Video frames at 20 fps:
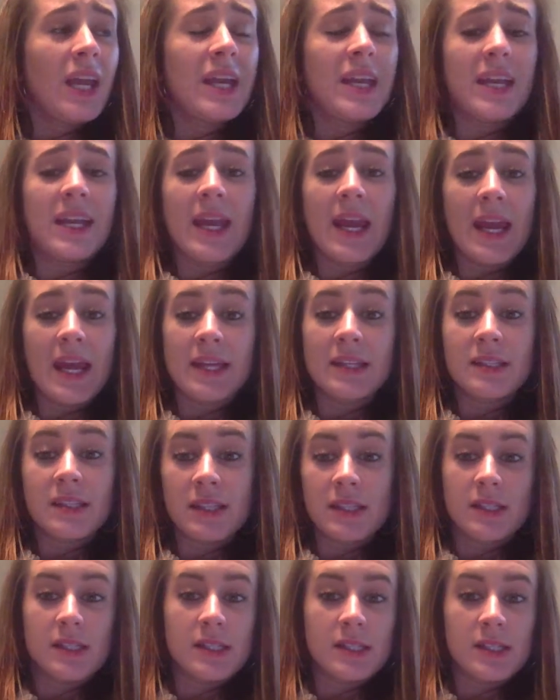it
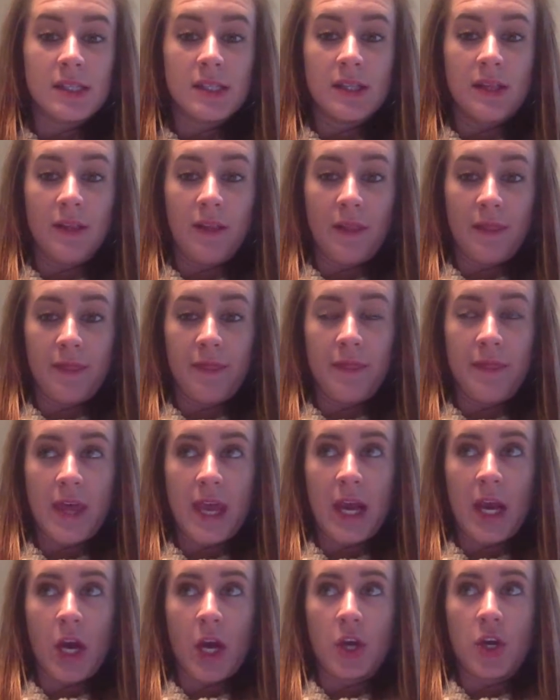enhances
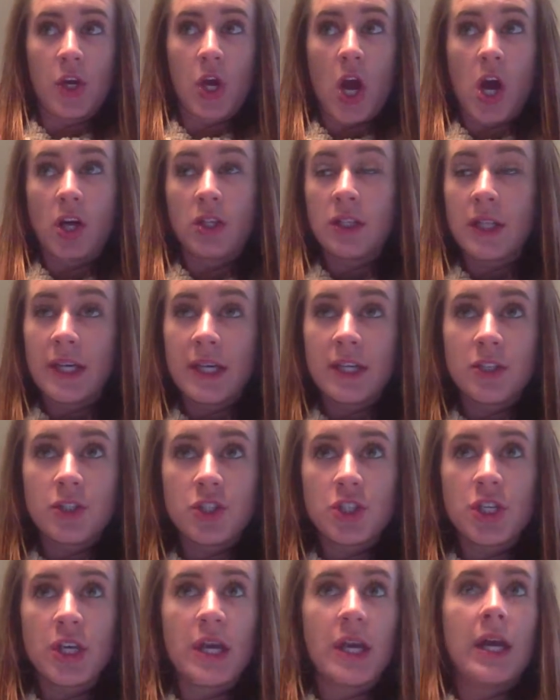their
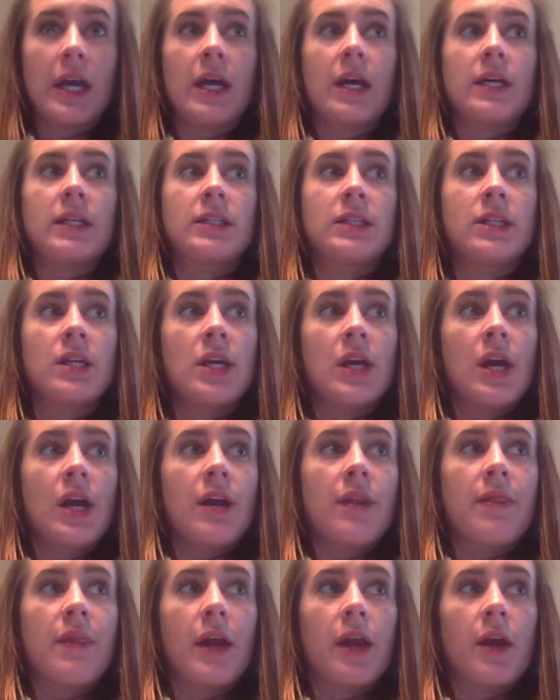knowledge and
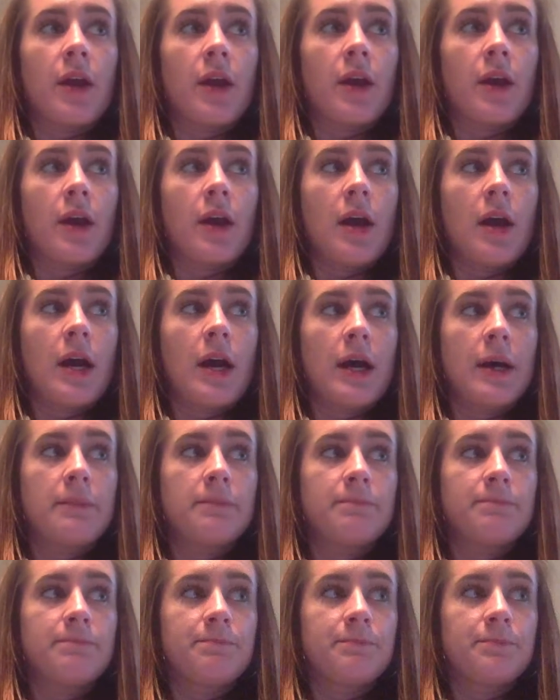their
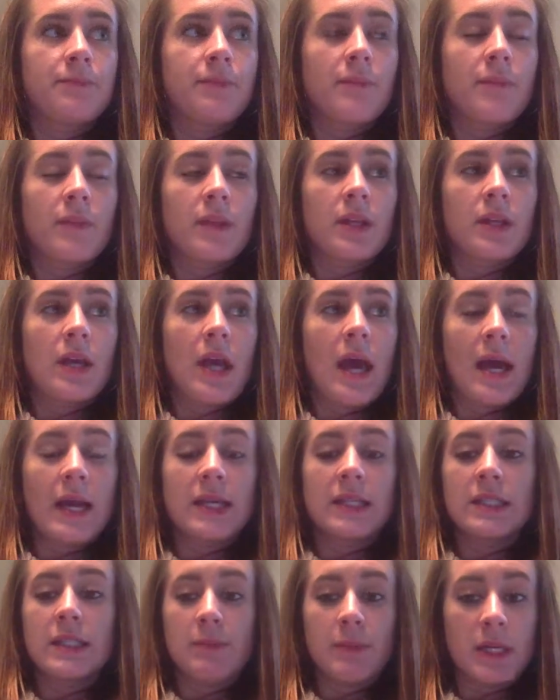um,
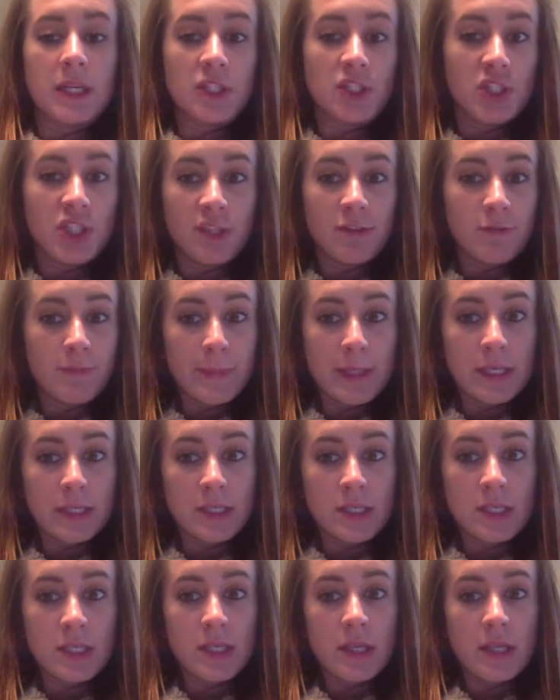academic
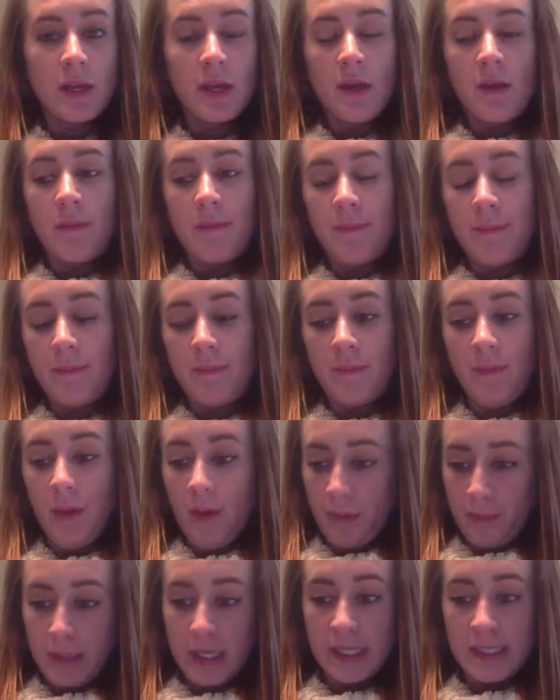achievement
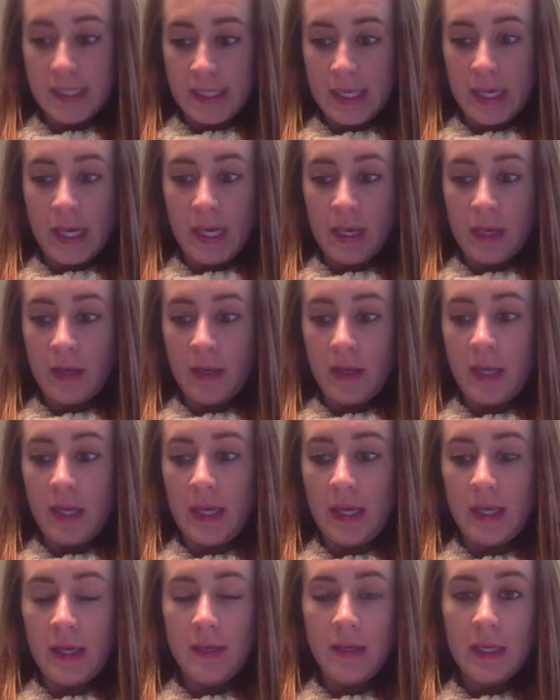because again
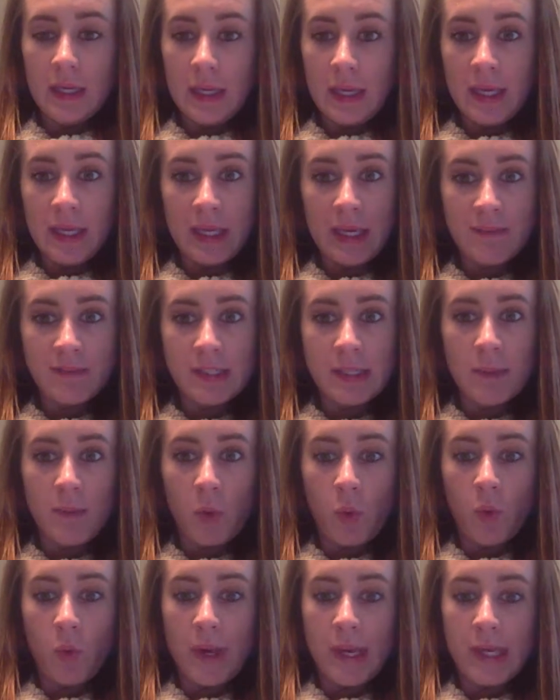it it gives them
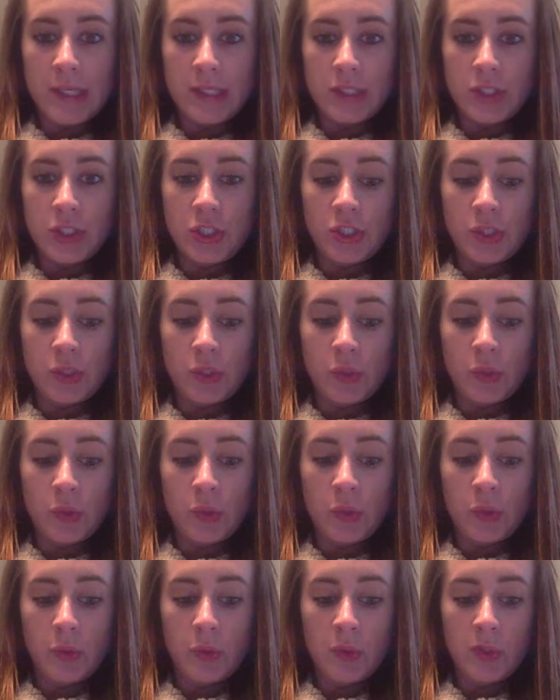a way
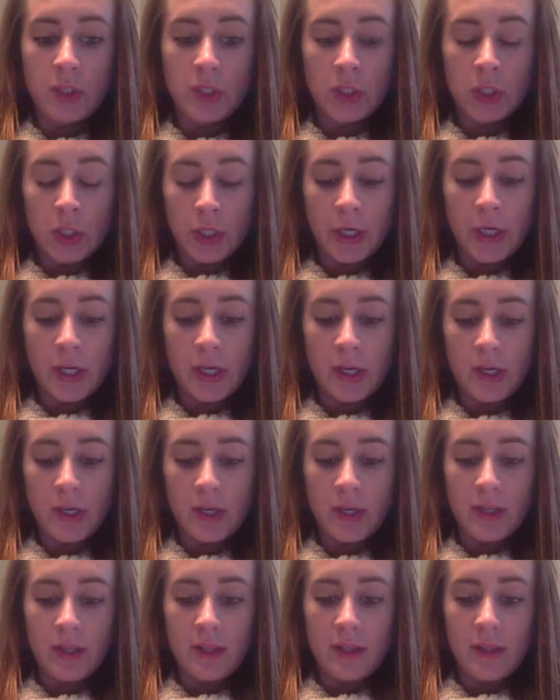to
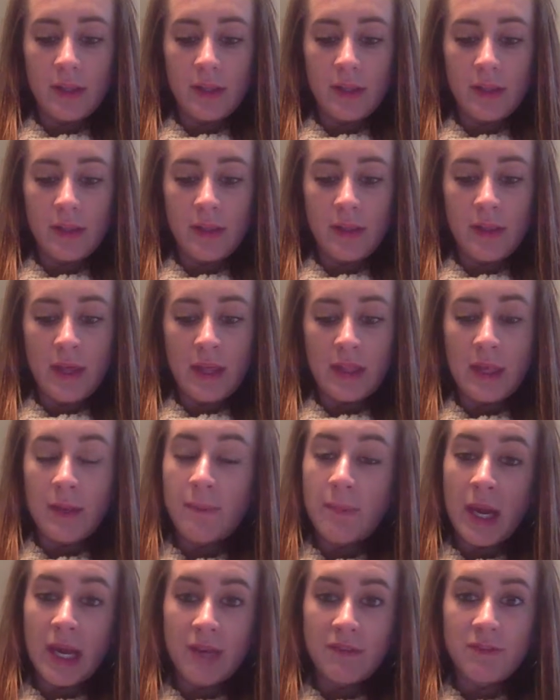learn that they
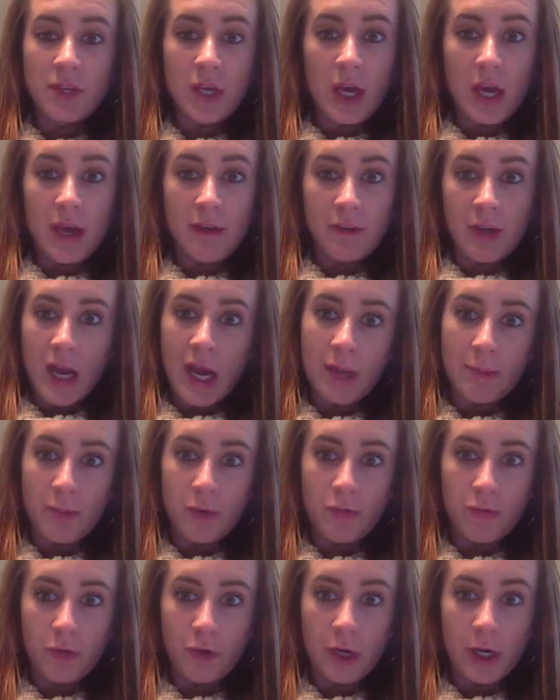might have not ever had
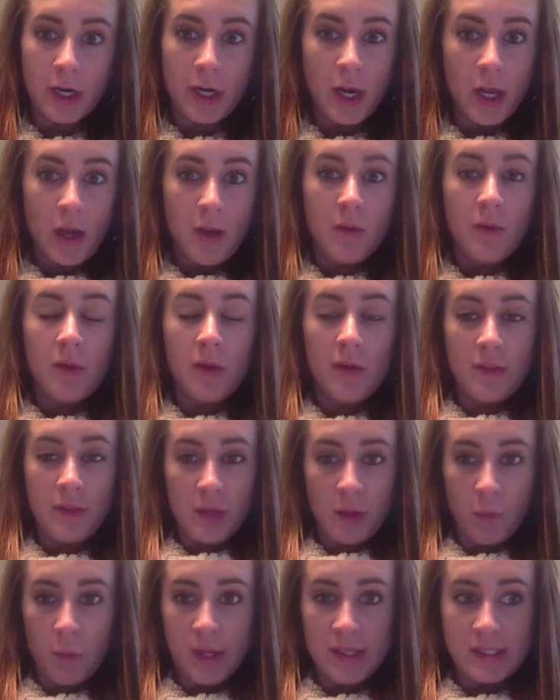before
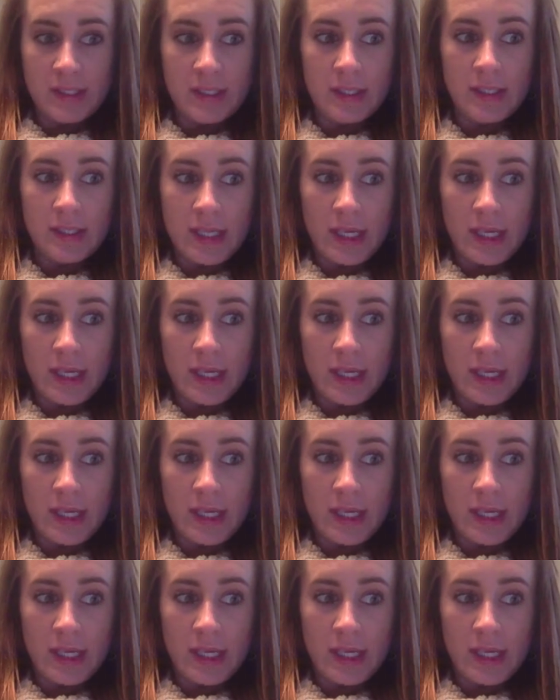there was a